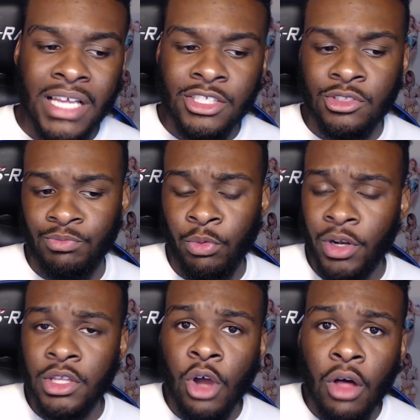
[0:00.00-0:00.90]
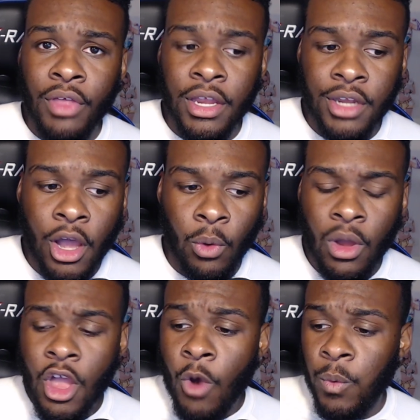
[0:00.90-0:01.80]
That's really all they know.
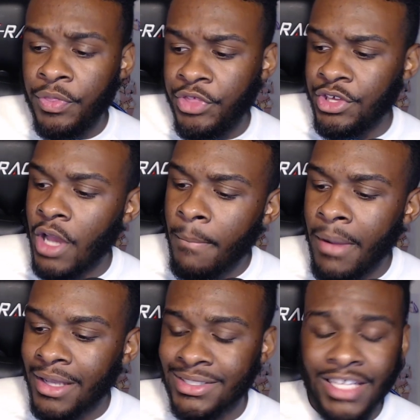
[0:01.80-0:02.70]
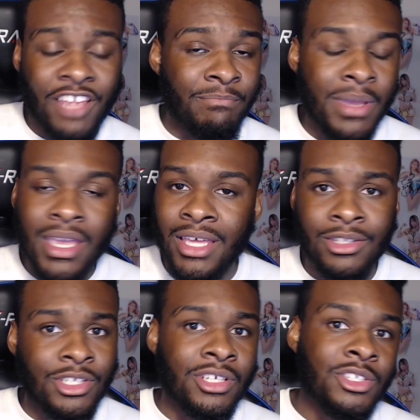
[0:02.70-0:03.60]
With the Young Bucks, they've
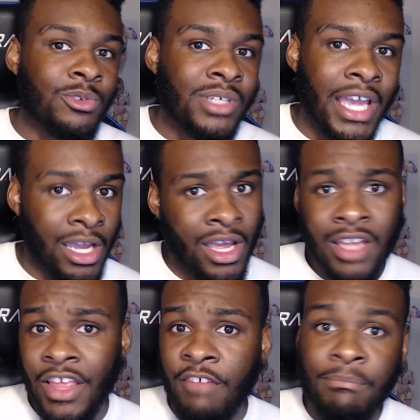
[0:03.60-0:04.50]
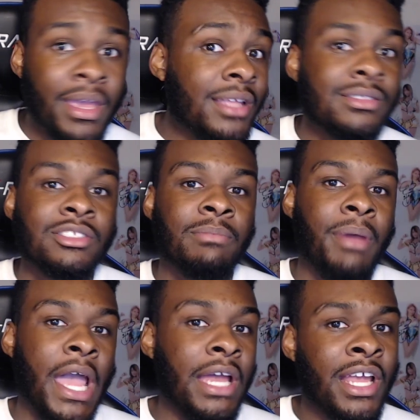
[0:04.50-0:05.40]
been to the UK. They've been to
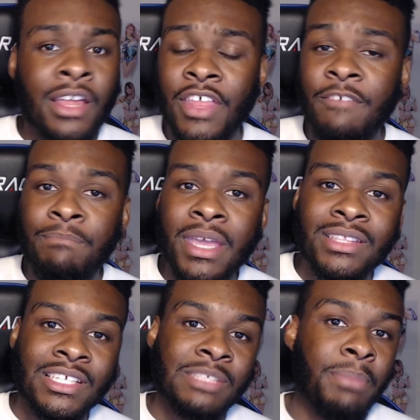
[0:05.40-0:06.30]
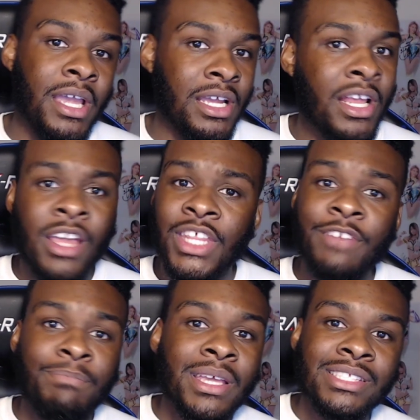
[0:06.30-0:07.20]
Japan. They've been to Spain.
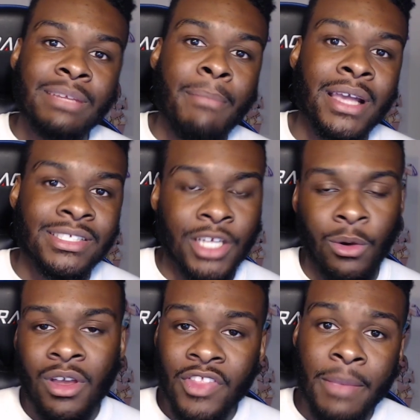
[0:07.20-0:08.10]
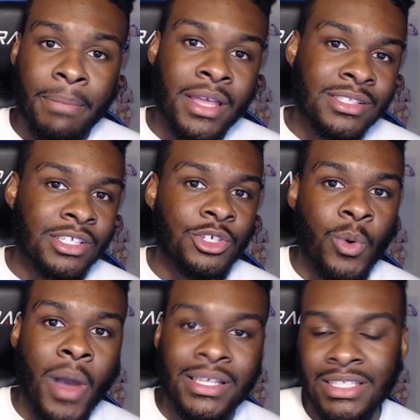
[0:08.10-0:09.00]
They've been to Mexico. They've been to
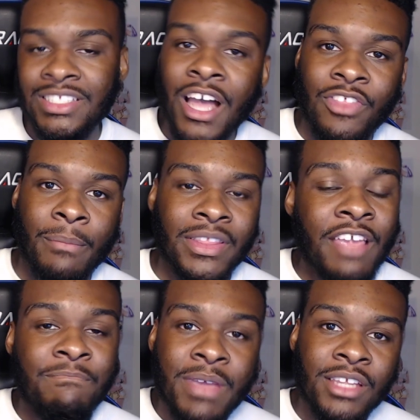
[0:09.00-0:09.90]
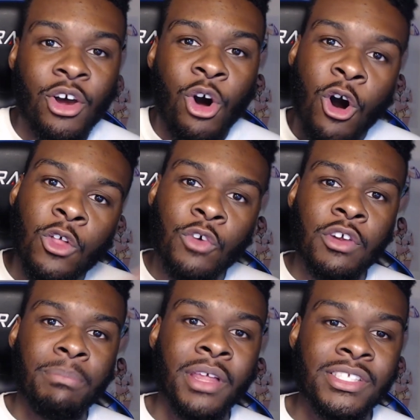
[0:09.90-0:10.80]
US and South America. They've been all
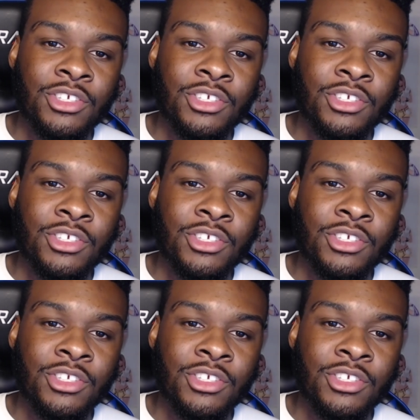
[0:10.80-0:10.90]
over the place.